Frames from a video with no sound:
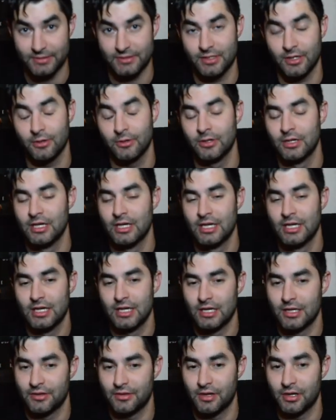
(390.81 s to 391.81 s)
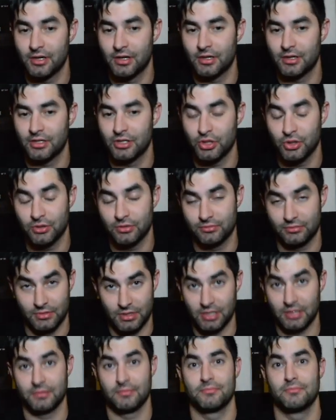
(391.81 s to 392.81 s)
So
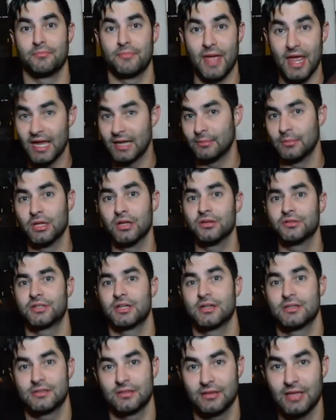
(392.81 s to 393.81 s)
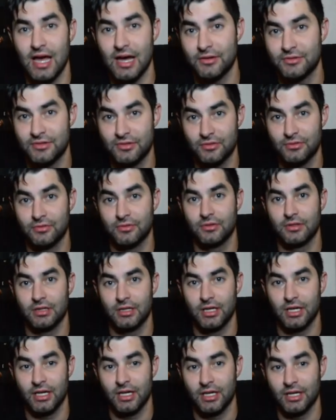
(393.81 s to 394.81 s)
their main military is allowed to
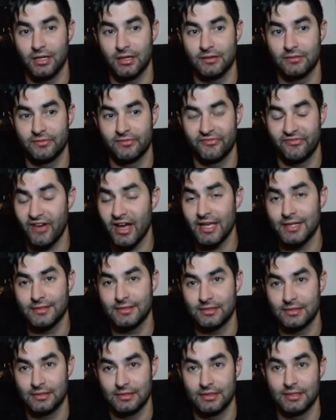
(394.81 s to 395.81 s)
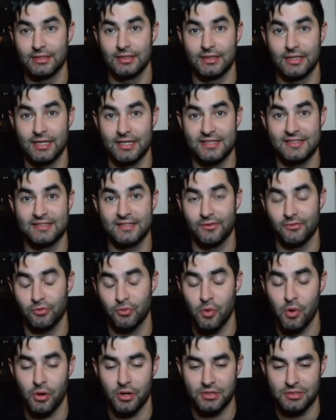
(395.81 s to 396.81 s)
fight in any civil
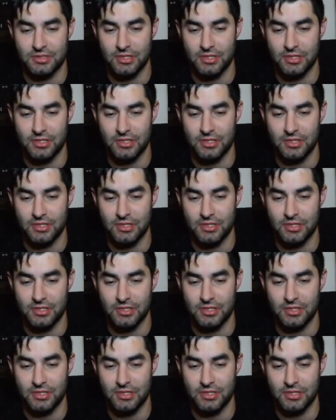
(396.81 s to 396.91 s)
war.